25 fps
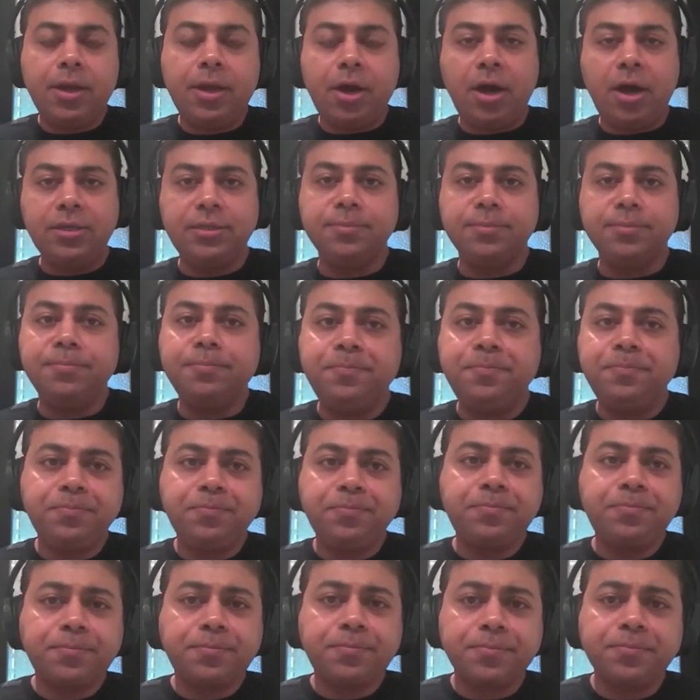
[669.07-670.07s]
Awesome.
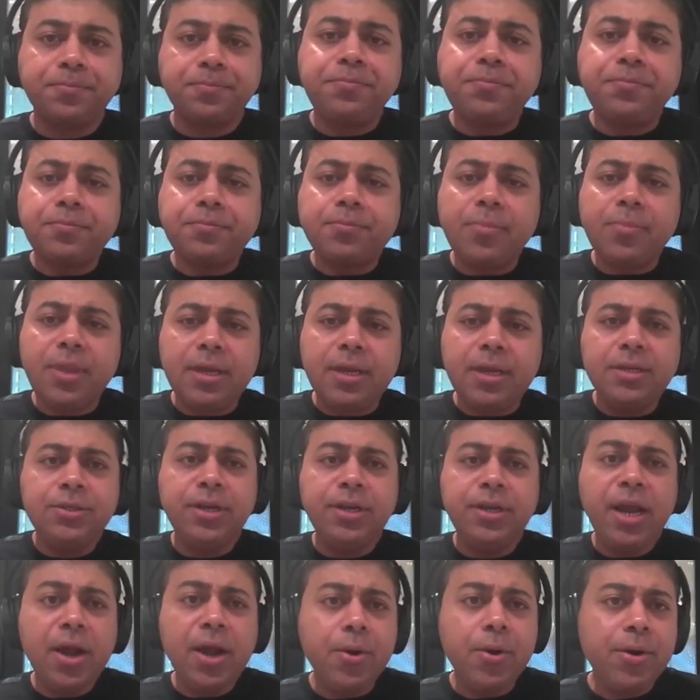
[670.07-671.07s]
So
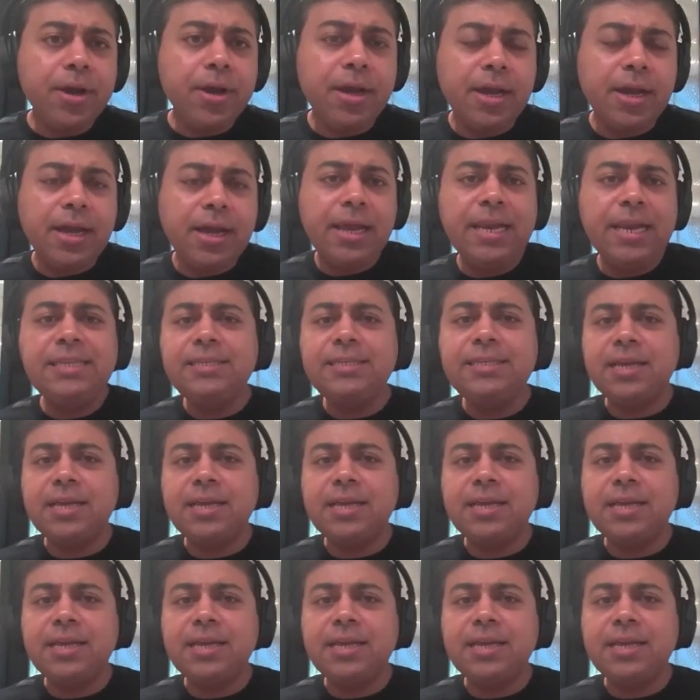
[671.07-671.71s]
now let's